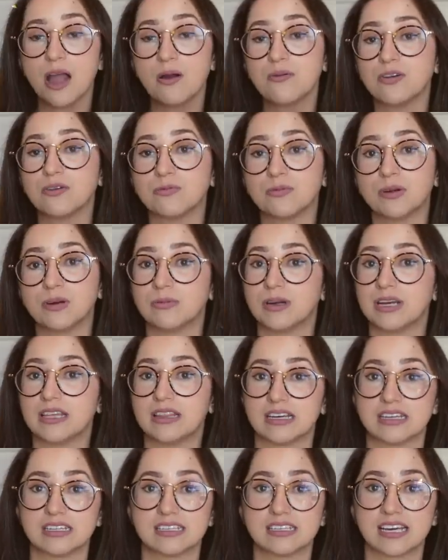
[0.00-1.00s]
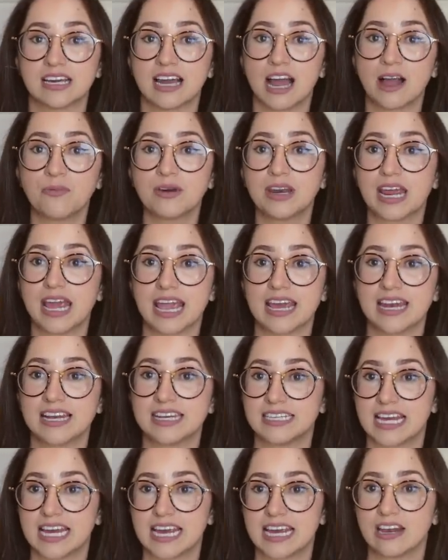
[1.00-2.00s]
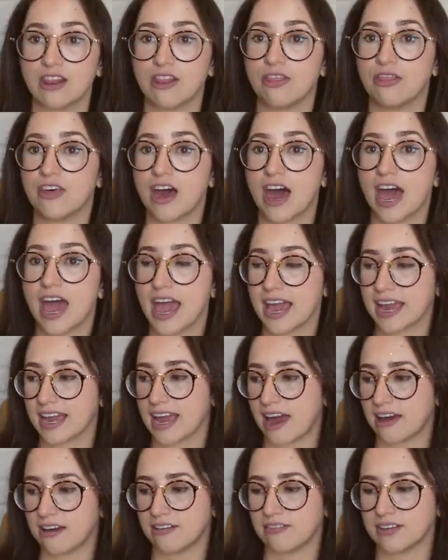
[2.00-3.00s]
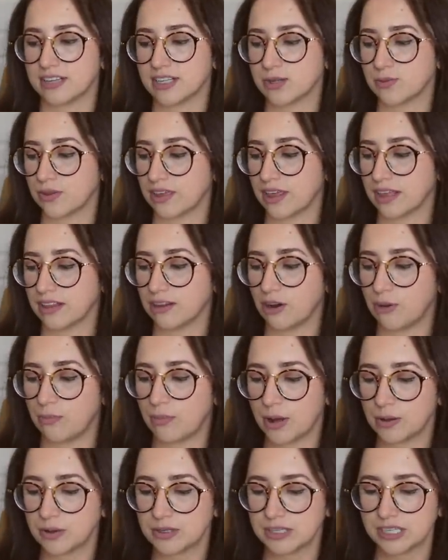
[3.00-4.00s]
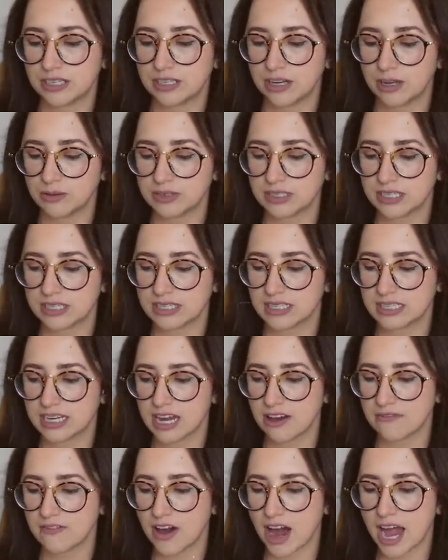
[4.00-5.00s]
I wanna reread this. Like, I wanna annotate the heck out of this with like little post-it notes and stuff.